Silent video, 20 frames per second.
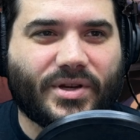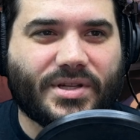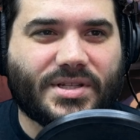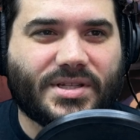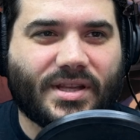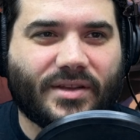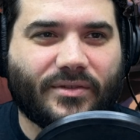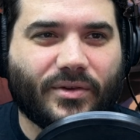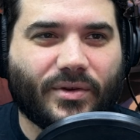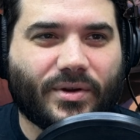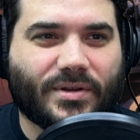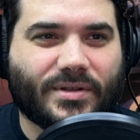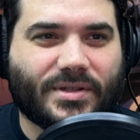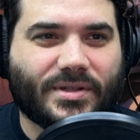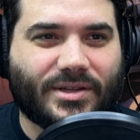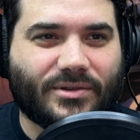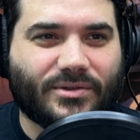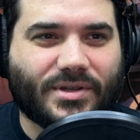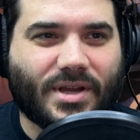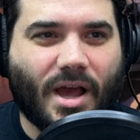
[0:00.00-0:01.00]
a Sliver
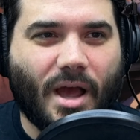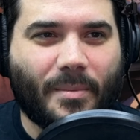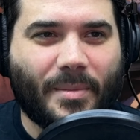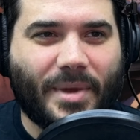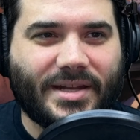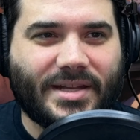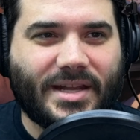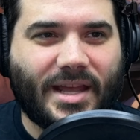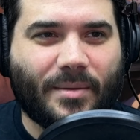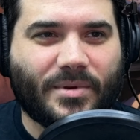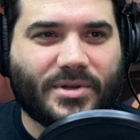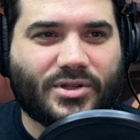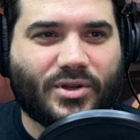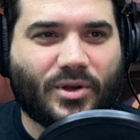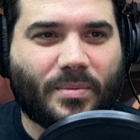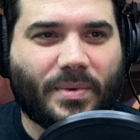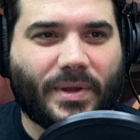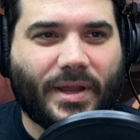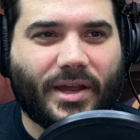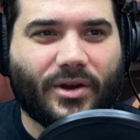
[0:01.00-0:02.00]
deals combat damage to
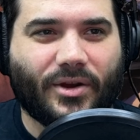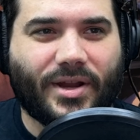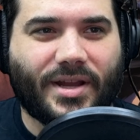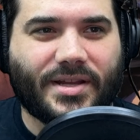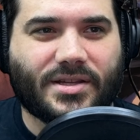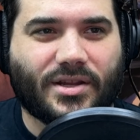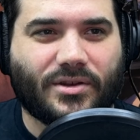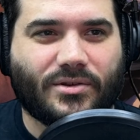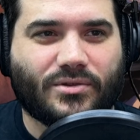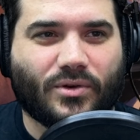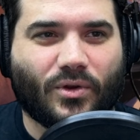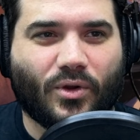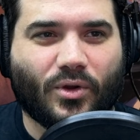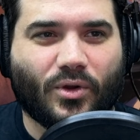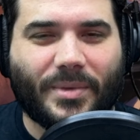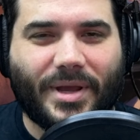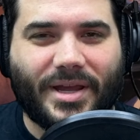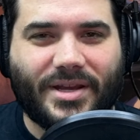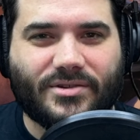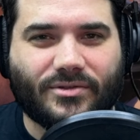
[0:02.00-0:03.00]
a player, its controller
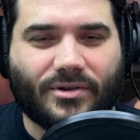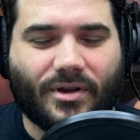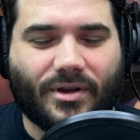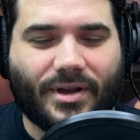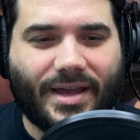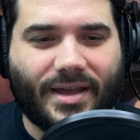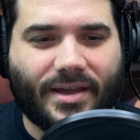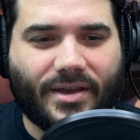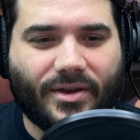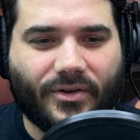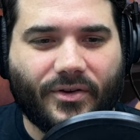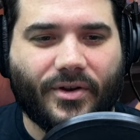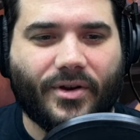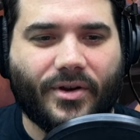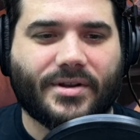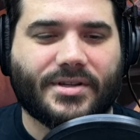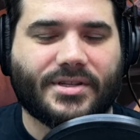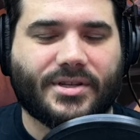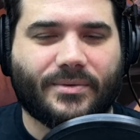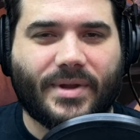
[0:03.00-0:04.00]
may draw a
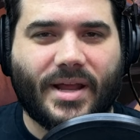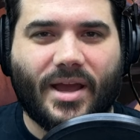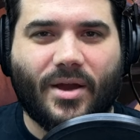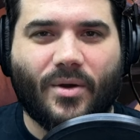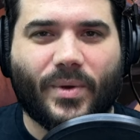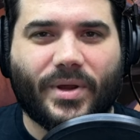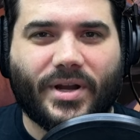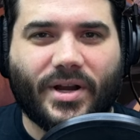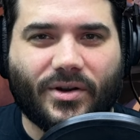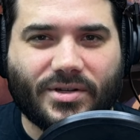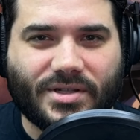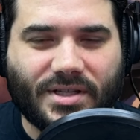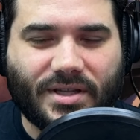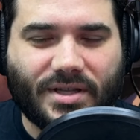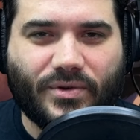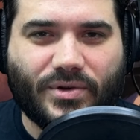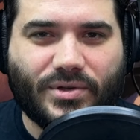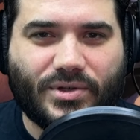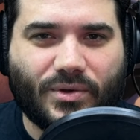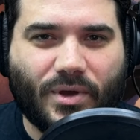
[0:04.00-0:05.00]
card. So now when our
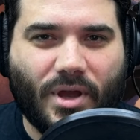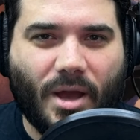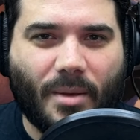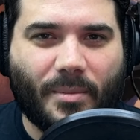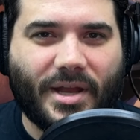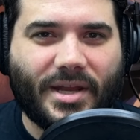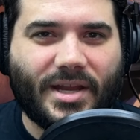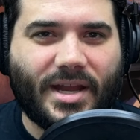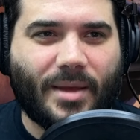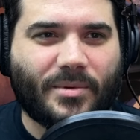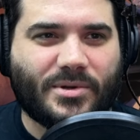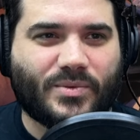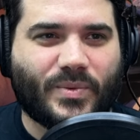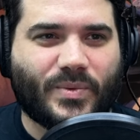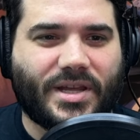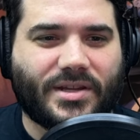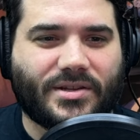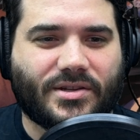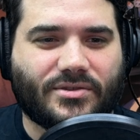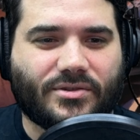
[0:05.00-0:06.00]
Slivers do combat damage,
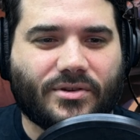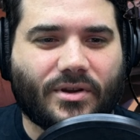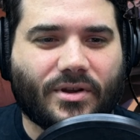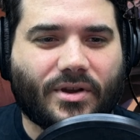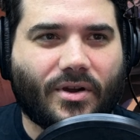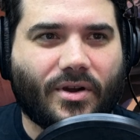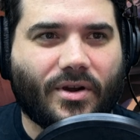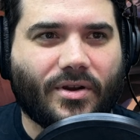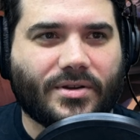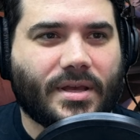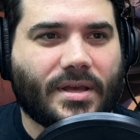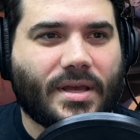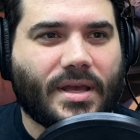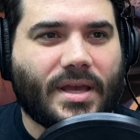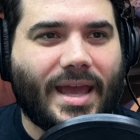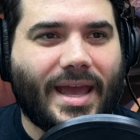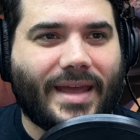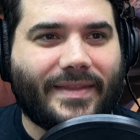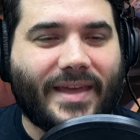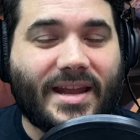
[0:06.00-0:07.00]
we get to draw cards.
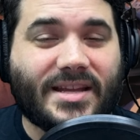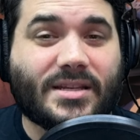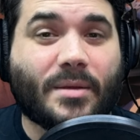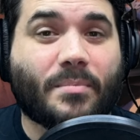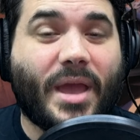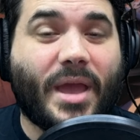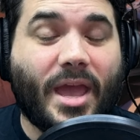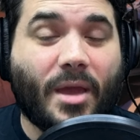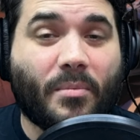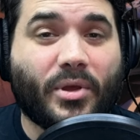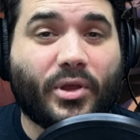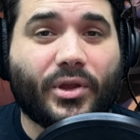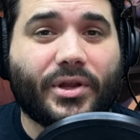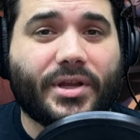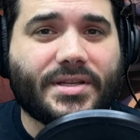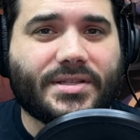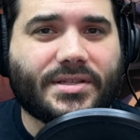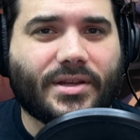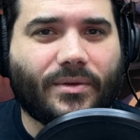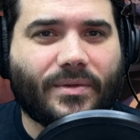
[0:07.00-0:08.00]
And that is a May
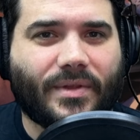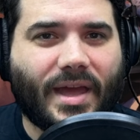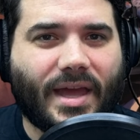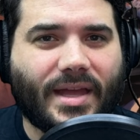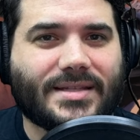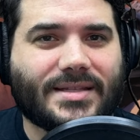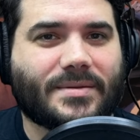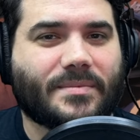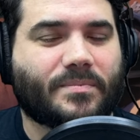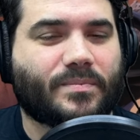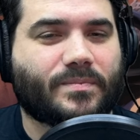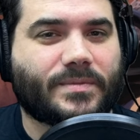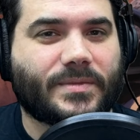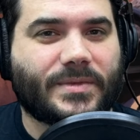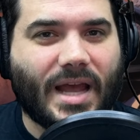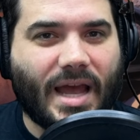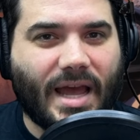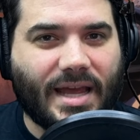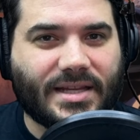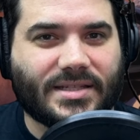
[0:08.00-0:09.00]
ability, so that's
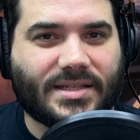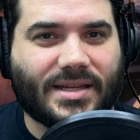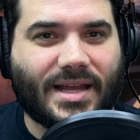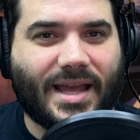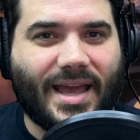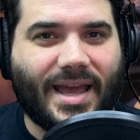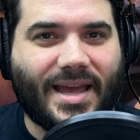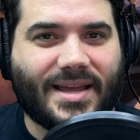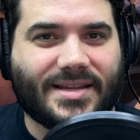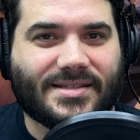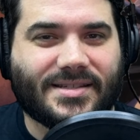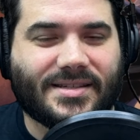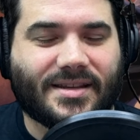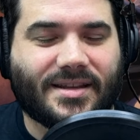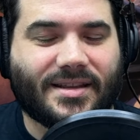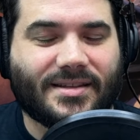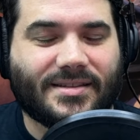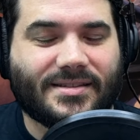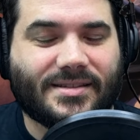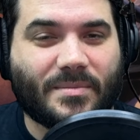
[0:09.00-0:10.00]
nice, as
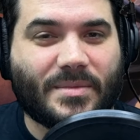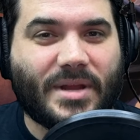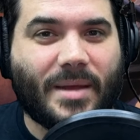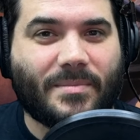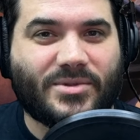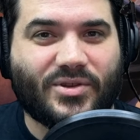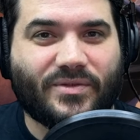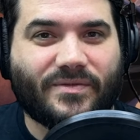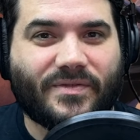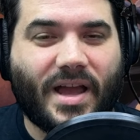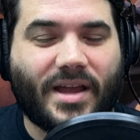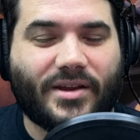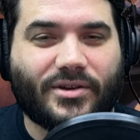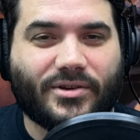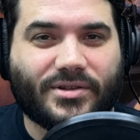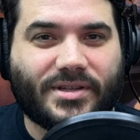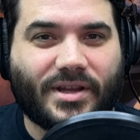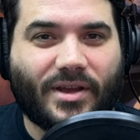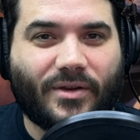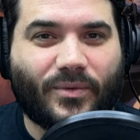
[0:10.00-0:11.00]
sometimes you find
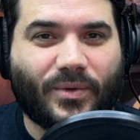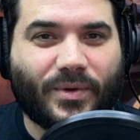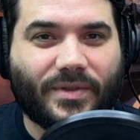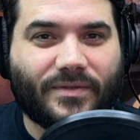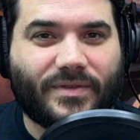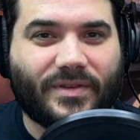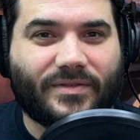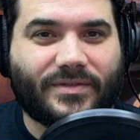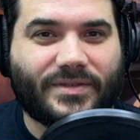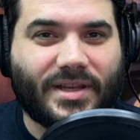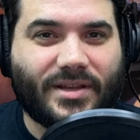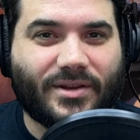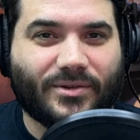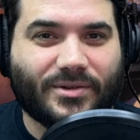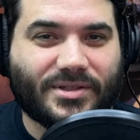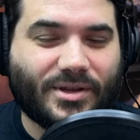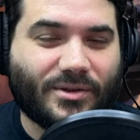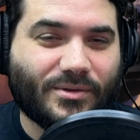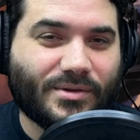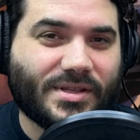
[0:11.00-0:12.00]
yourself with 15 or
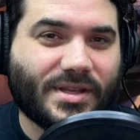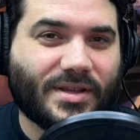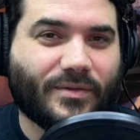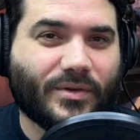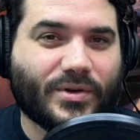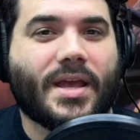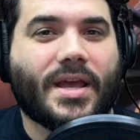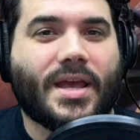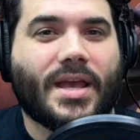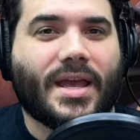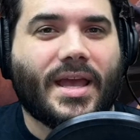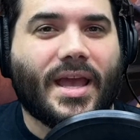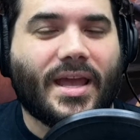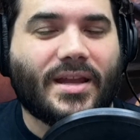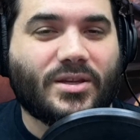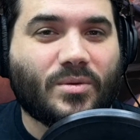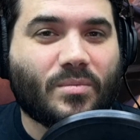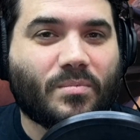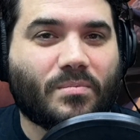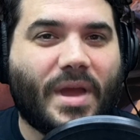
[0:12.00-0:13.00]
so Slivers,
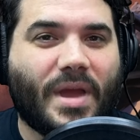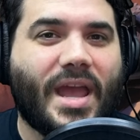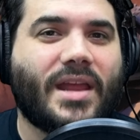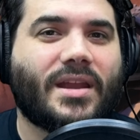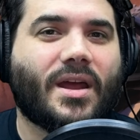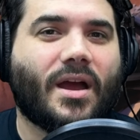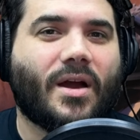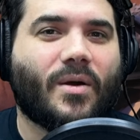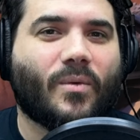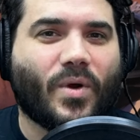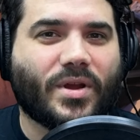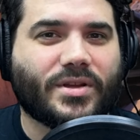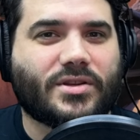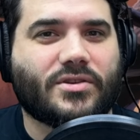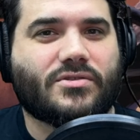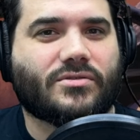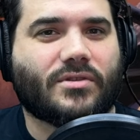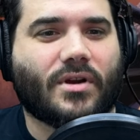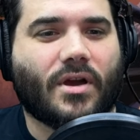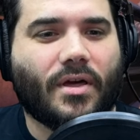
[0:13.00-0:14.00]
and you may not want
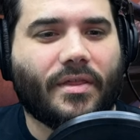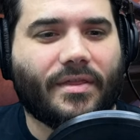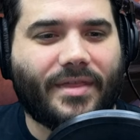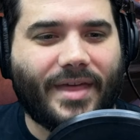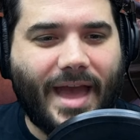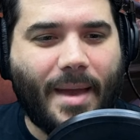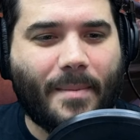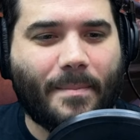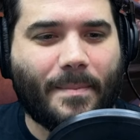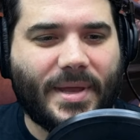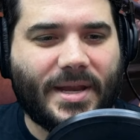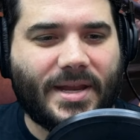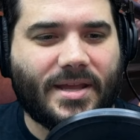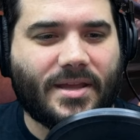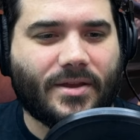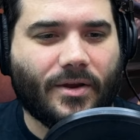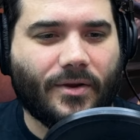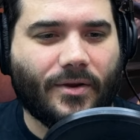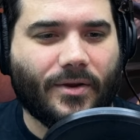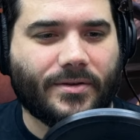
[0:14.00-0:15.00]
to draw that many
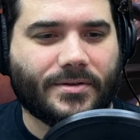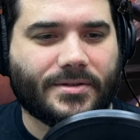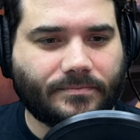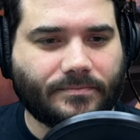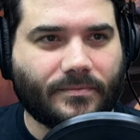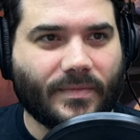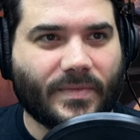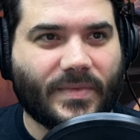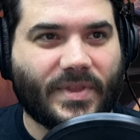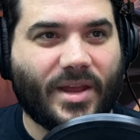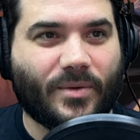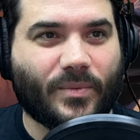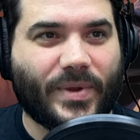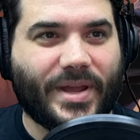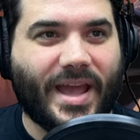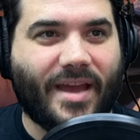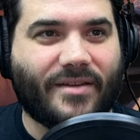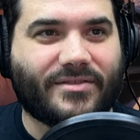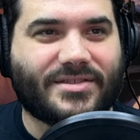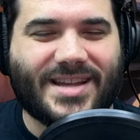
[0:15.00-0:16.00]
cards. Then
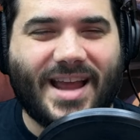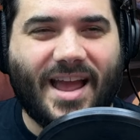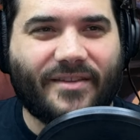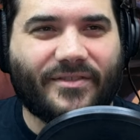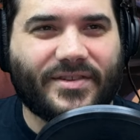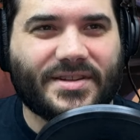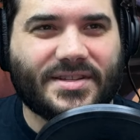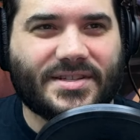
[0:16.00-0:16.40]
we have Siphon